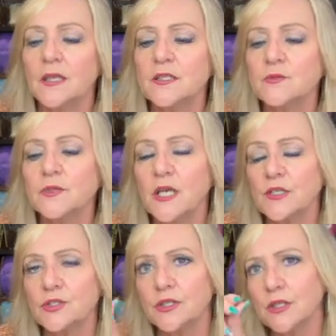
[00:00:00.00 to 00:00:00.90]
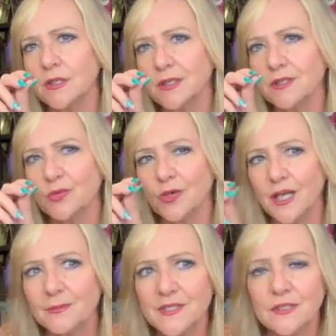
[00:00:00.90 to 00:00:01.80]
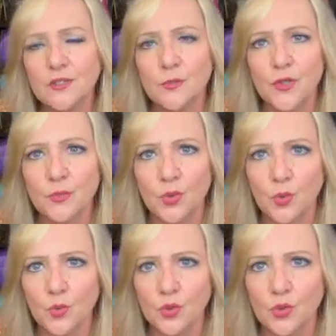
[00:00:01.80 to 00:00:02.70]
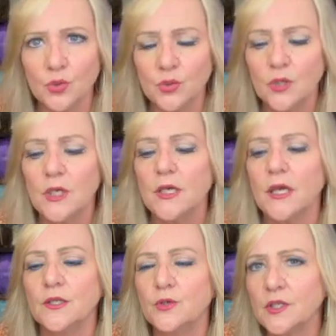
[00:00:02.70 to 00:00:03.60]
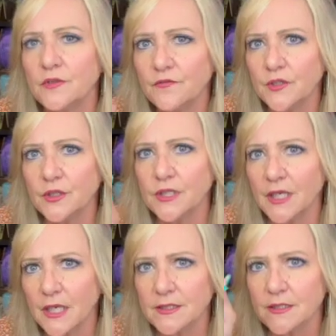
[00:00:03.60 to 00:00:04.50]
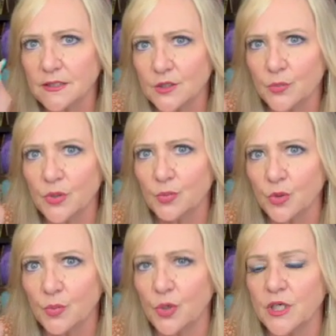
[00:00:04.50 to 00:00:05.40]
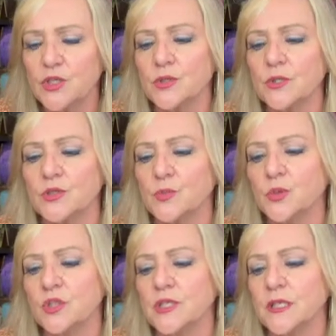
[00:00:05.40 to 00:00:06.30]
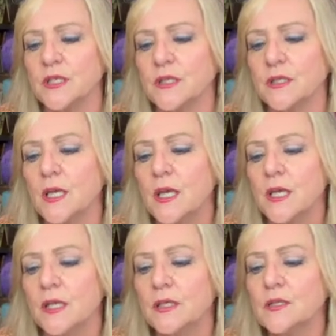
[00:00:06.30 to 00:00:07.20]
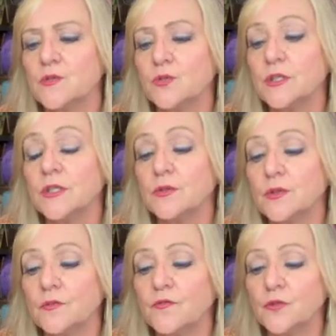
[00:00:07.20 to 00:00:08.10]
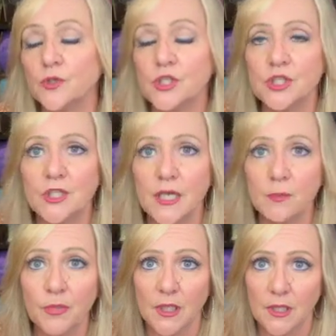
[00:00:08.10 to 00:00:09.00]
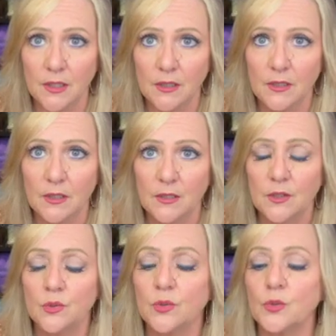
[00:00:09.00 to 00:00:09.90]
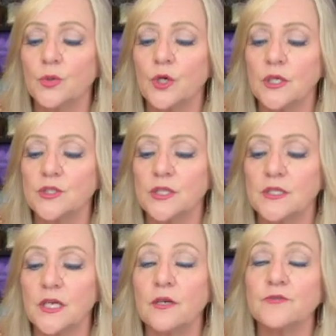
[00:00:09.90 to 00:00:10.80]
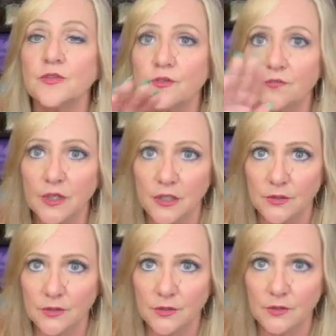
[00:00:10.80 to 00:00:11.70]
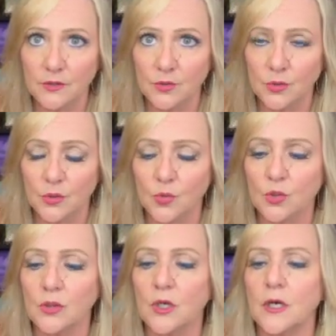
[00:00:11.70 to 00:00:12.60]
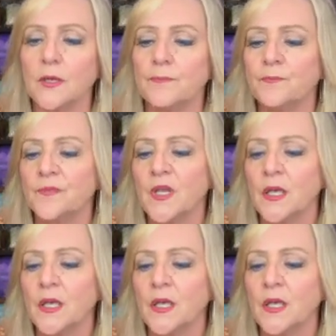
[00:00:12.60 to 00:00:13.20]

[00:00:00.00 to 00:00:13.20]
This one actually grabs a little bit more wool, and you can feel it. It has a little bit more pressure as you're pushing in. It is really good for shaping your project after you've got your core wool on.